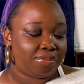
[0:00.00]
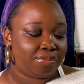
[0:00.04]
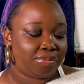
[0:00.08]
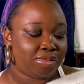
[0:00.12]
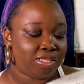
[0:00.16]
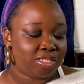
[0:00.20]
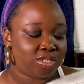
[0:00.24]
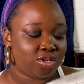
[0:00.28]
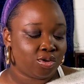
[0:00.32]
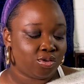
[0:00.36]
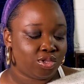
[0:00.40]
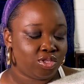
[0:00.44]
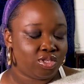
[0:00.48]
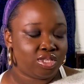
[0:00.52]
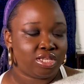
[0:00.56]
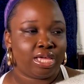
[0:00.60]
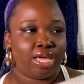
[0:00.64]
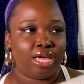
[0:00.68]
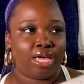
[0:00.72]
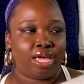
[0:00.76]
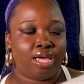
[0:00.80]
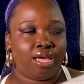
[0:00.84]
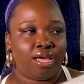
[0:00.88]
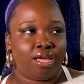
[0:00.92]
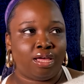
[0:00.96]
it's going to
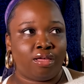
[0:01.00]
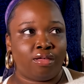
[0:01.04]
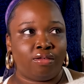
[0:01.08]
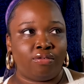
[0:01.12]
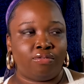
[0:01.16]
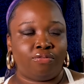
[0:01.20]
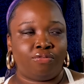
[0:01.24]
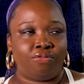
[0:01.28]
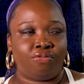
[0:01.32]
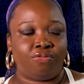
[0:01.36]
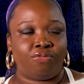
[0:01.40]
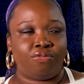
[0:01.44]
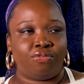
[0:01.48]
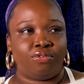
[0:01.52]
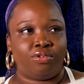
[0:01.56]
have